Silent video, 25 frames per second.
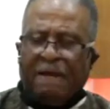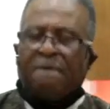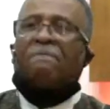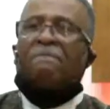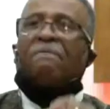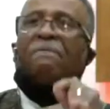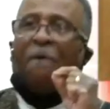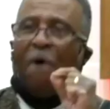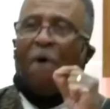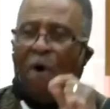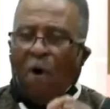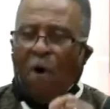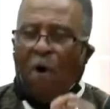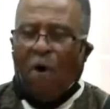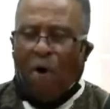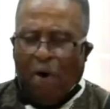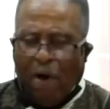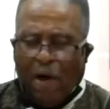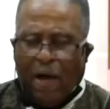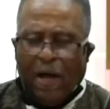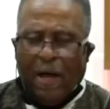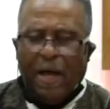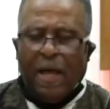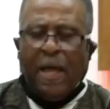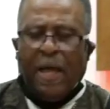
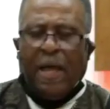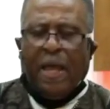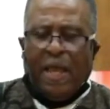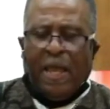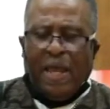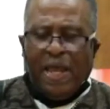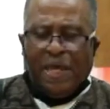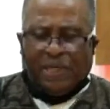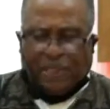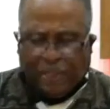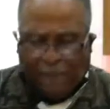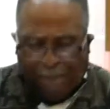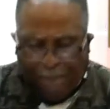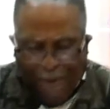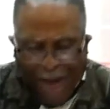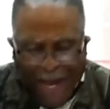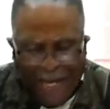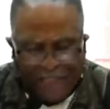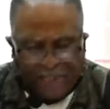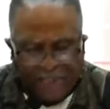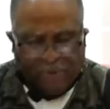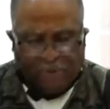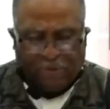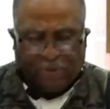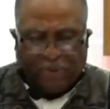for his
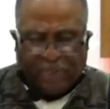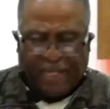apostles.